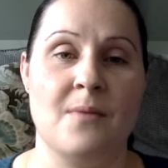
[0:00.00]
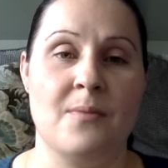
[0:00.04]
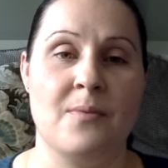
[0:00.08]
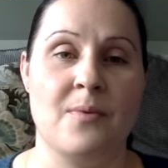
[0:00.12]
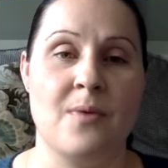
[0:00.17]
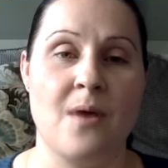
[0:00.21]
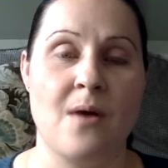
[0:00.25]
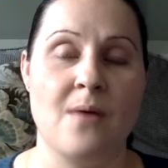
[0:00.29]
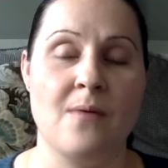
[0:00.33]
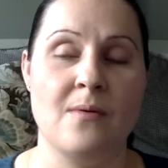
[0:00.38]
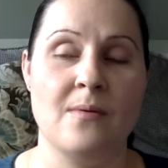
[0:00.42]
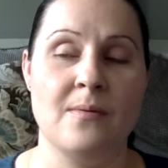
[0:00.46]

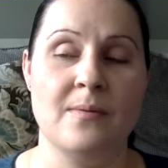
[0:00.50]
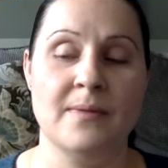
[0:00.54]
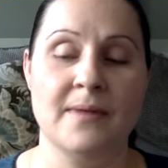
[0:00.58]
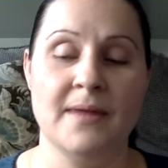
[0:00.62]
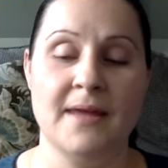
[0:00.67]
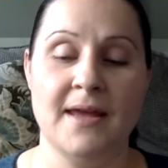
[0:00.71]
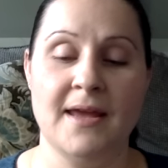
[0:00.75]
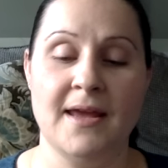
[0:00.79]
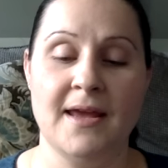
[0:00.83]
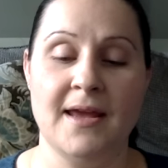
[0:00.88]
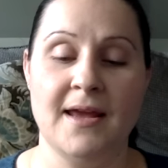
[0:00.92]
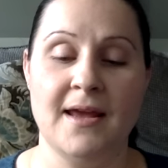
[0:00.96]

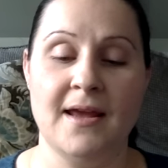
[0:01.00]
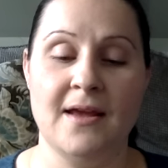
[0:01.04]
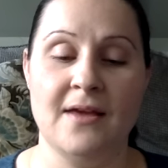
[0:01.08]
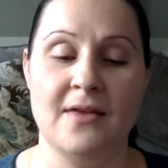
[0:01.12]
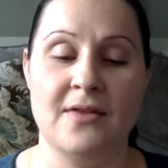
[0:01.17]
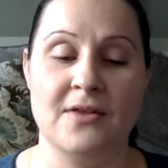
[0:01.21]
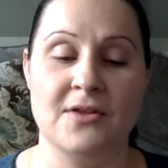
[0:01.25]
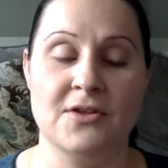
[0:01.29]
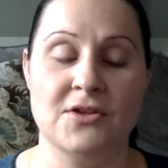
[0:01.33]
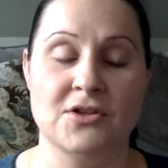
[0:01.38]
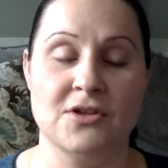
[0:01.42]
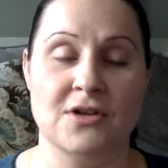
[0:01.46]
probably
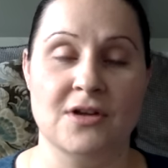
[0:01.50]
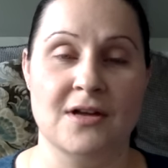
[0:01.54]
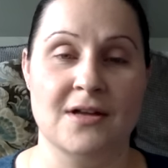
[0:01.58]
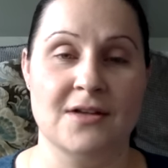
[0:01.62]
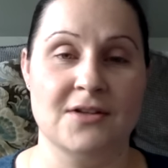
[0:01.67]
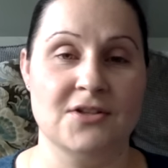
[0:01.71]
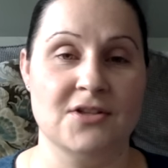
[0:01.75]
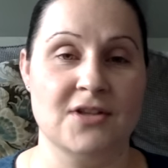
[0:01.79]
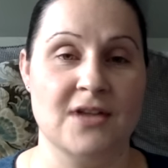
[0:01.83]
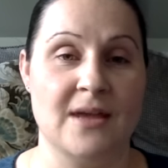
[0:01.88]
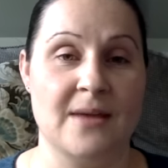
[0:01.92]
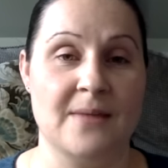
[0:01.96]
the John
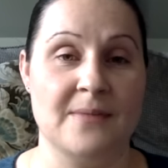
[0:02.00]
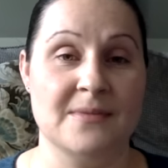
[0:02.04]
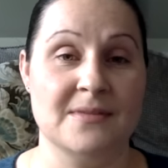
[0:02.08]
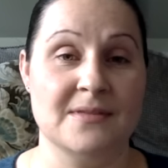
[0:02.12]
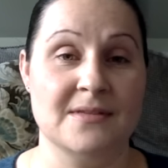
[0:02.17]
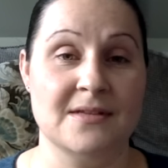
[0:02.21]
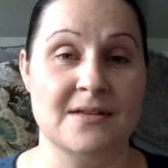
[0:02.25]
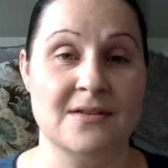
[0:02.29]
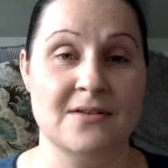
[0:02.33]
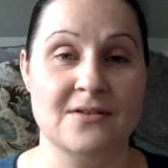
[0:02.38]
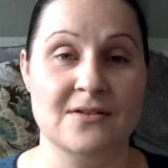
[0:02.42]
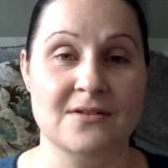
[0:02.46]
James
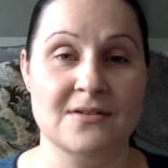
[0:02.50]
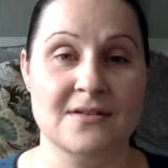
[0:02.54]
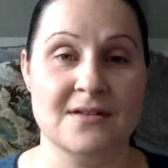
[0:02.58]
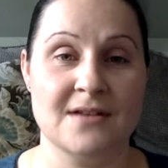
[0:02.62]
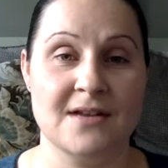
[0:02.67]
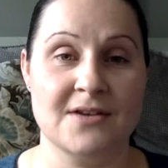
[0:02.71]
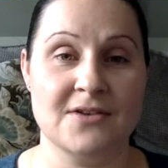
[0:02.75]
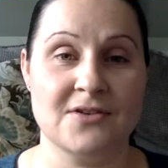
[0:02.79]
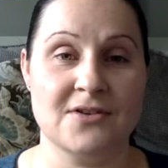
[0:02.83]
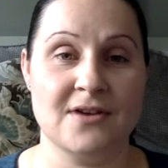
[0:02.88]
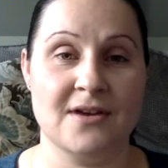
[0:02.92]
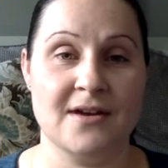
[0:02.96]
needles that
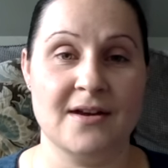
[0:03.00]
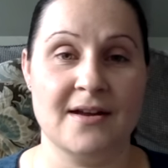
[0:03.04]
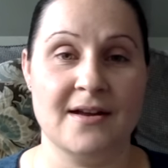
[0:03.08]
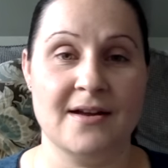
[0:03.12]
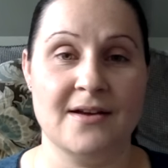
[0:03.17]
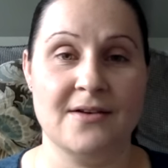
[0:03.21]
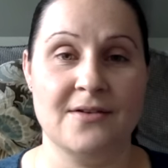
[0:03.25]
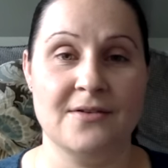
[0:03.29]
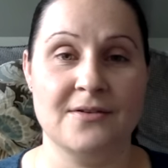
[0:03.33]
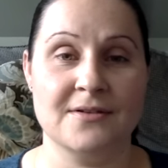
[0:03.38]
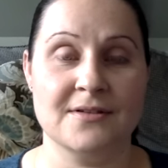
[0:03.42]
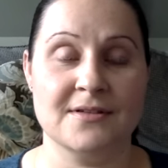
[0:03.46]
I tried
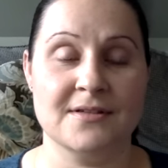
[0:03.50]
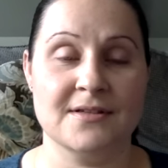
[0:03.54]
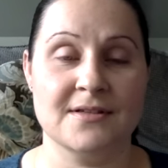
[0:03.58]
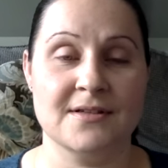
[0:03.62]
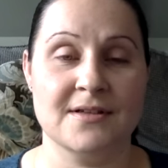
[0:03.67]
out.